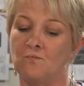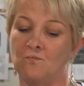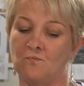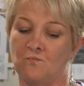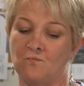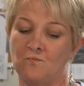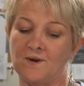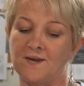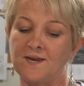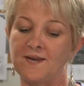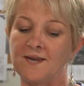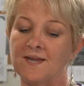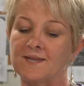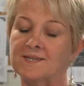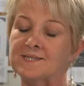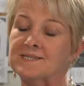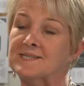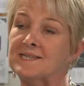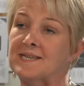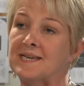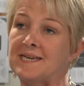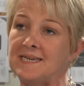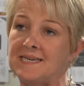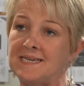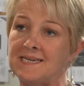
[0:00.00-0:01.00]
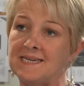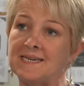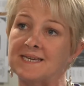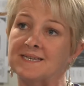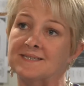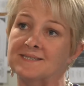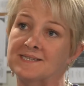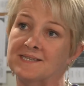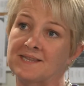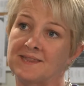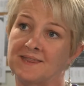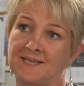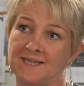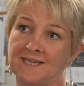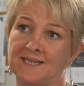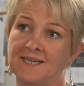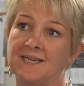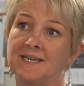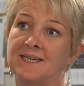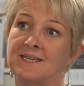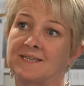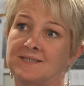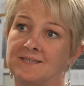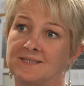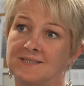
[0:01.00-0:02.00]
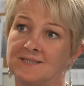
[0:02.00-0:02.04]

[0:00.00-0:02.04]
weekends that he gets the kids.